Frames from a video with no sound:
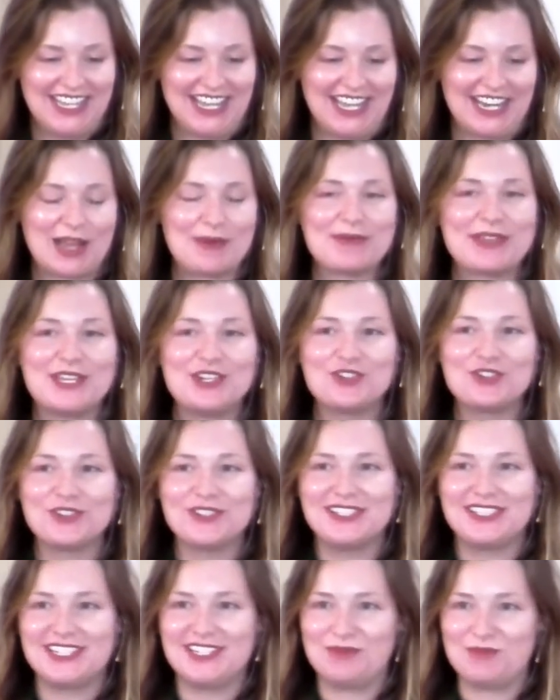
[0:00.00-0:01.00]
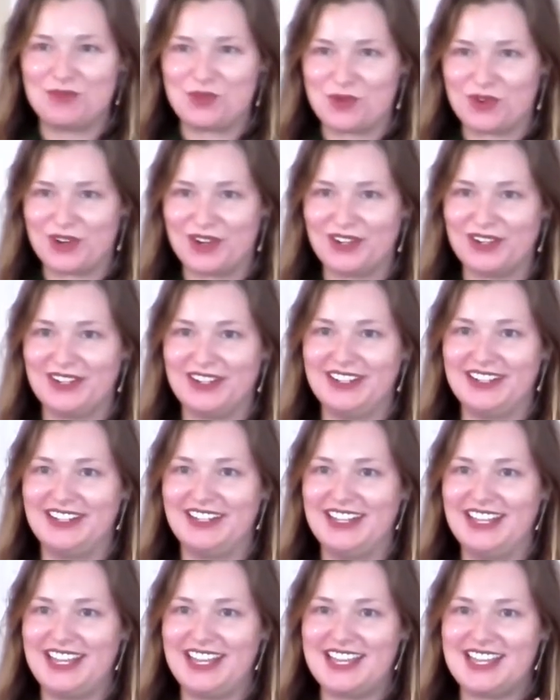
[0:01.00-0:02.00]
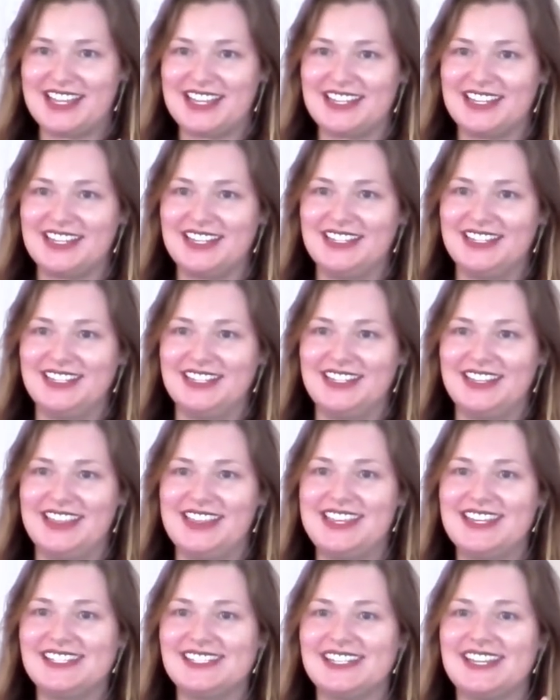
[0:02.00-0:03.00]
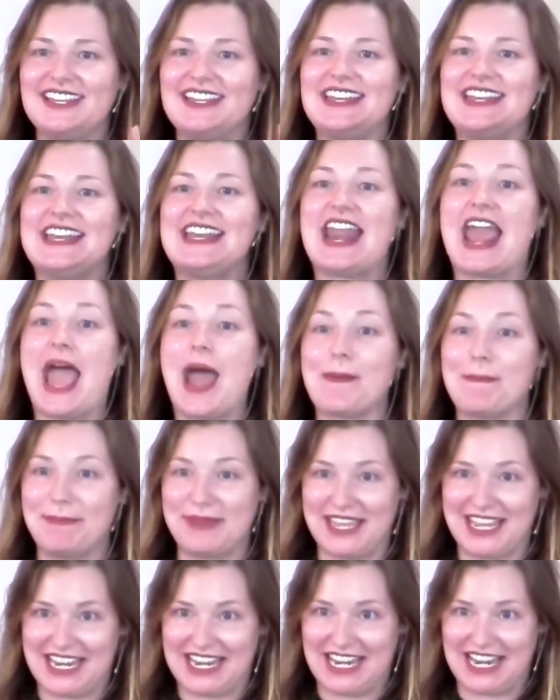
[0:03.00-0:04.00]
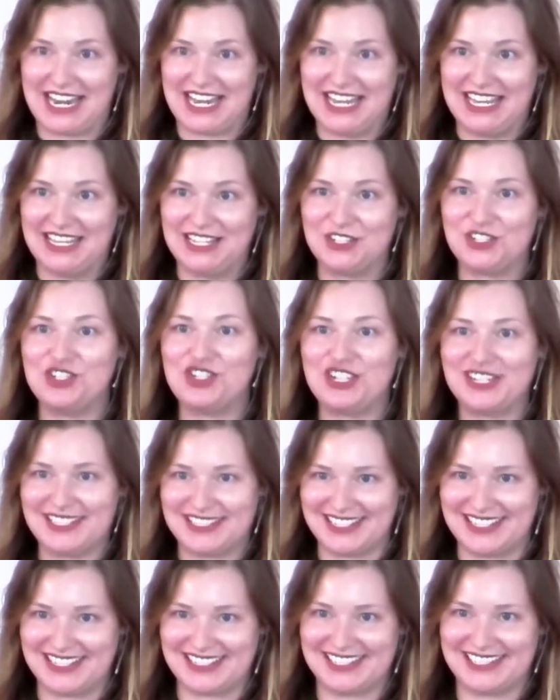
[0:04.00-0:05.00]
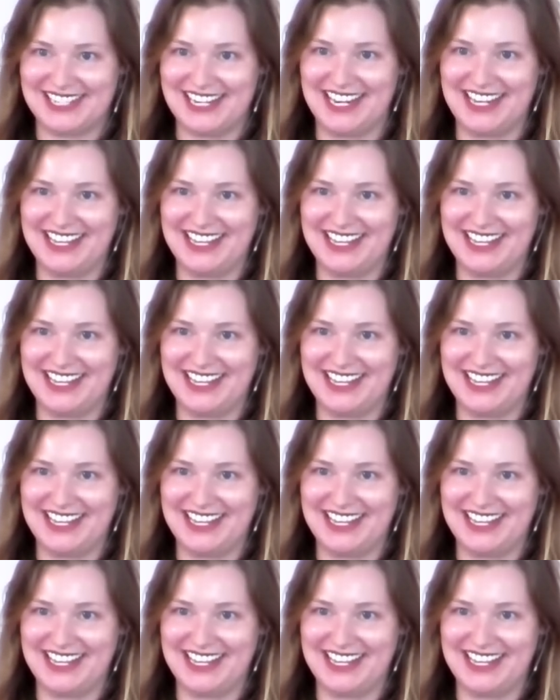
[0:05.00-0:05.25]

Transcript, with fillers: And I'm interested more in this napping Jesus,